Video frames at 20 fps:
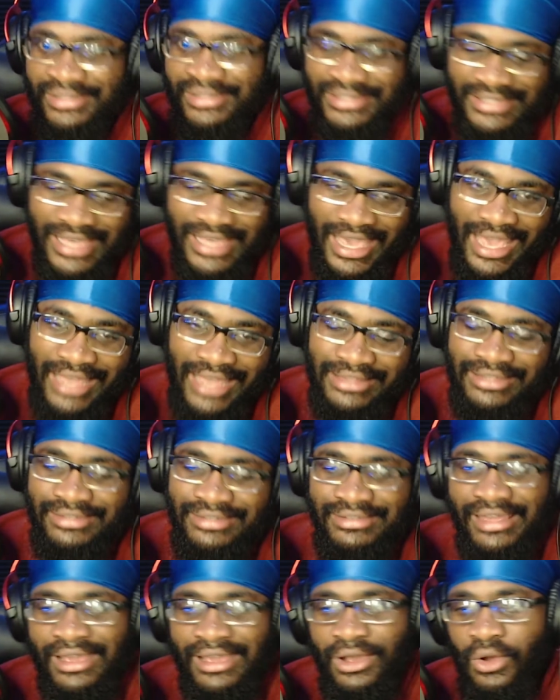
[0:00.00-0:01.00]
yeah the
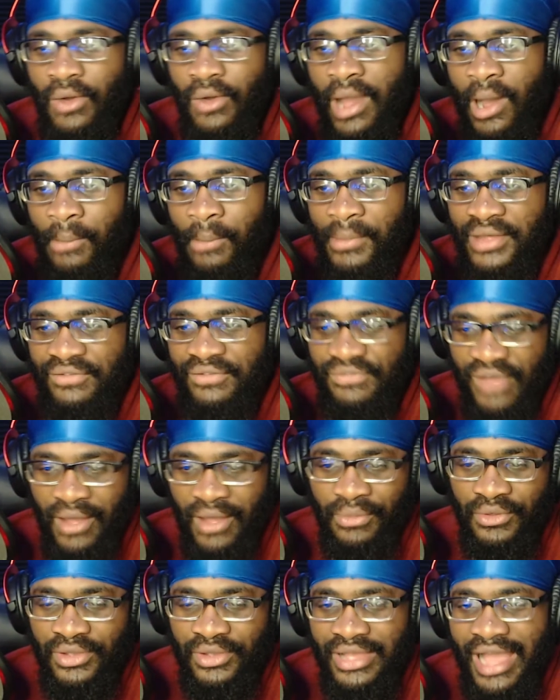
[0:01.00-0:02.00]
psycho helmet
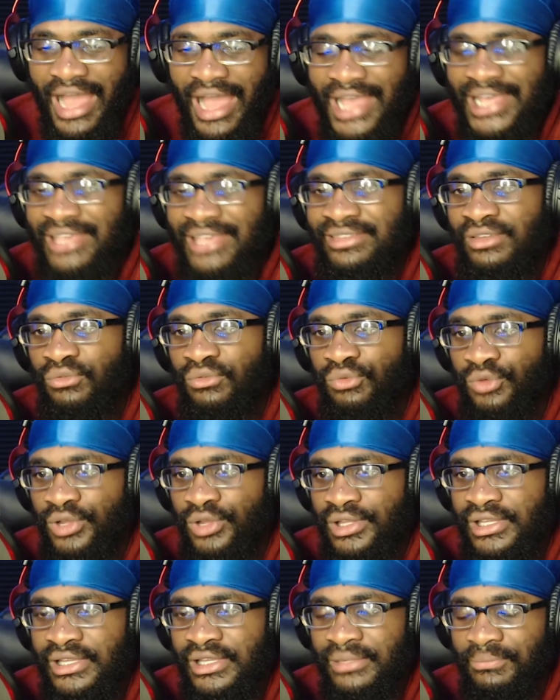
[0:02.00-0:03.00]
founder guy isn't really